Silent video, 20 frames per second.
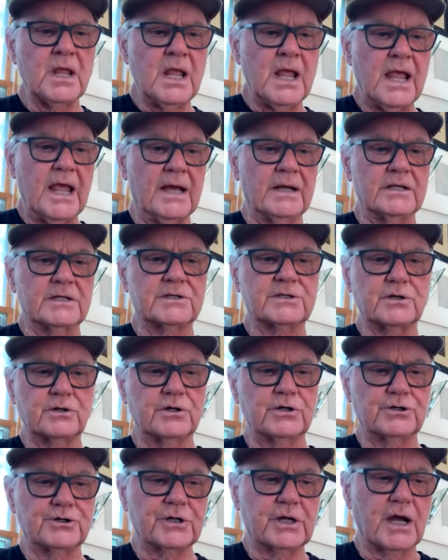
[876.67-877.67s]
And as
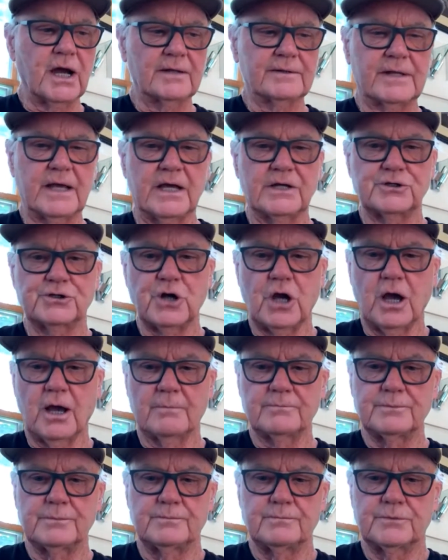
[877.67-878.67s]
soon as she got that
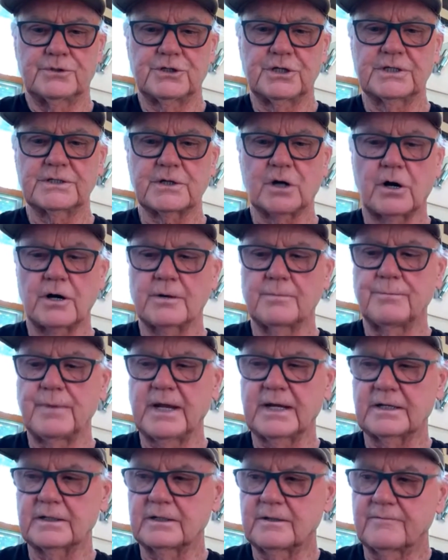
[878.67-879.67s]
job, she started
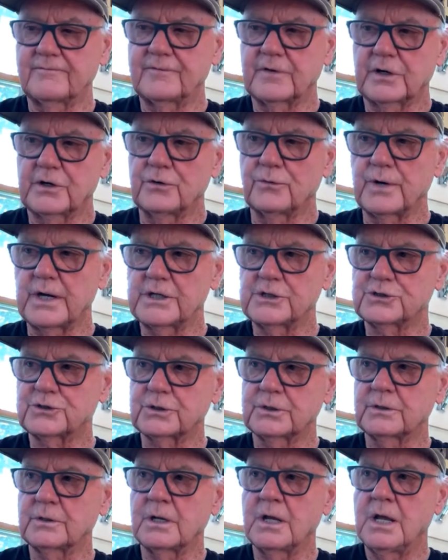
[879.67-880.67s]
making the
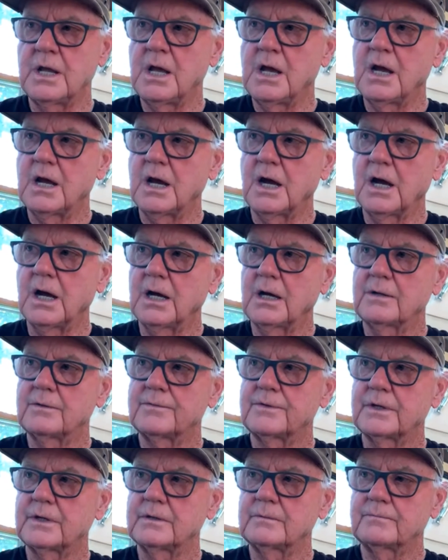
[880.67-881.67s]
figuration,
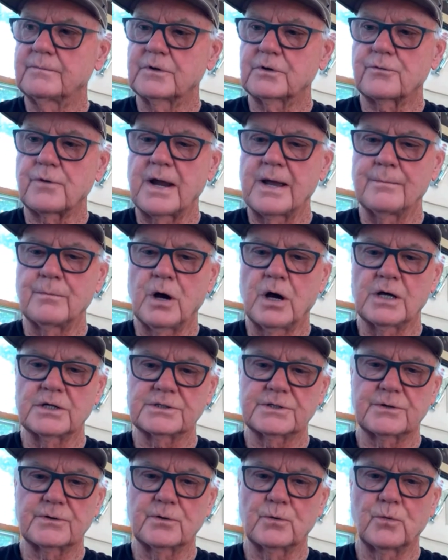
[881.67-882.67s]
the
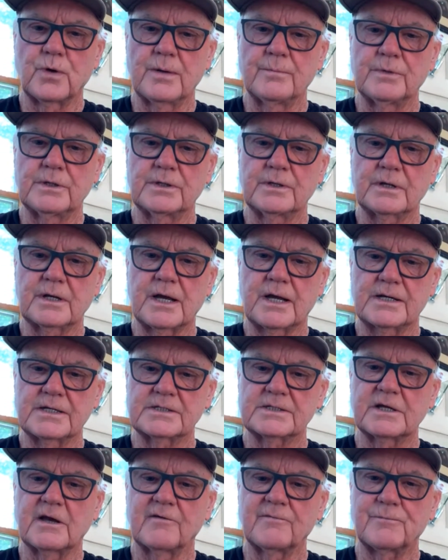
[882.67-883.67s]
grandmas or the women, the kind of
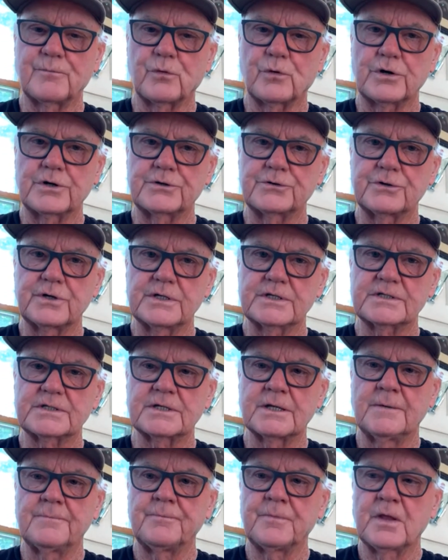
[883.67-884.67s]

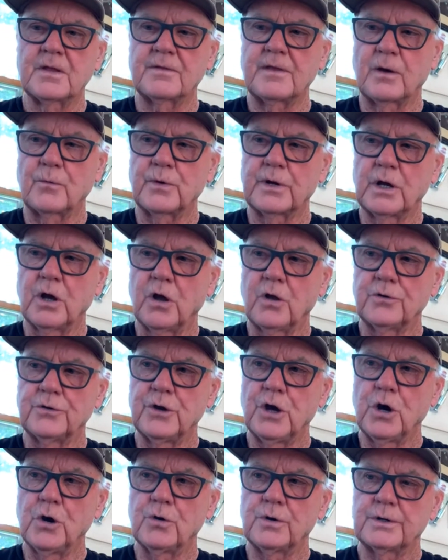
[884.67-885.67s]
self-portraits that we all
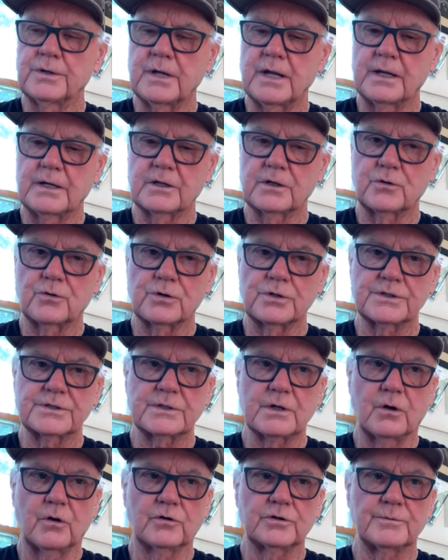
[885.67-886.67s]
know. And of course,
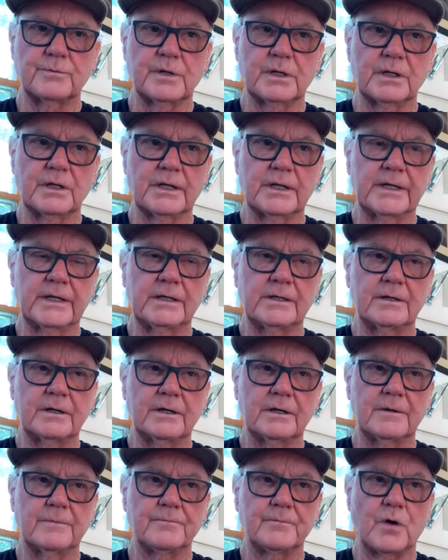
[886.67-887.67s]
ultimately,
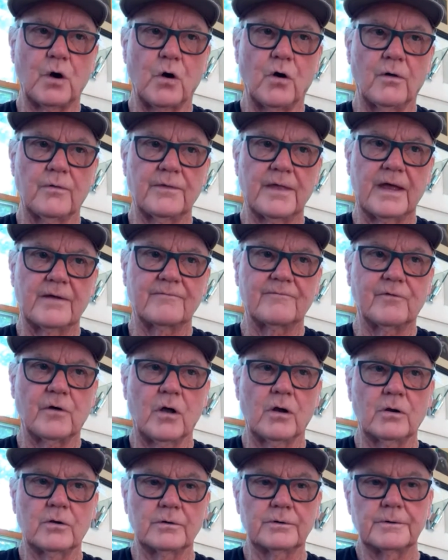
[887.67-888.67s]
all that
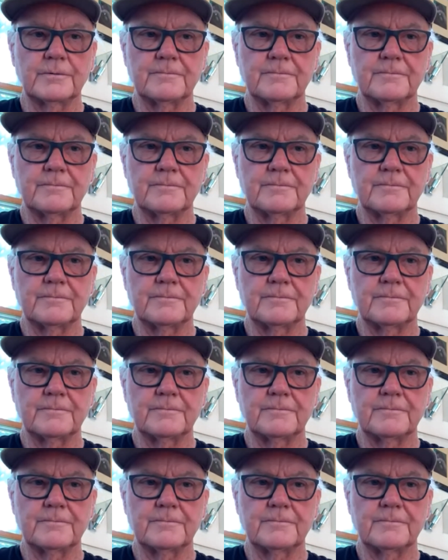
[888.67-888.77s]
followed.